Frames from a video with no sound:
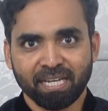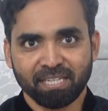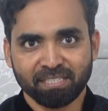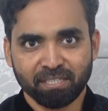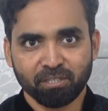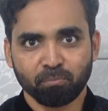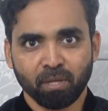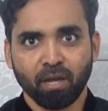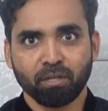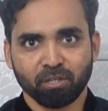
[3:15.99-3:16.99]
isn't
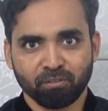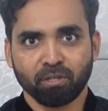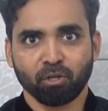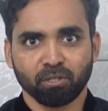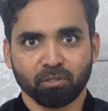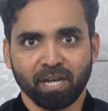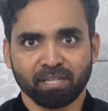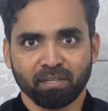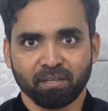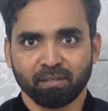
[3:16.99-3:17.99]
part of the contract.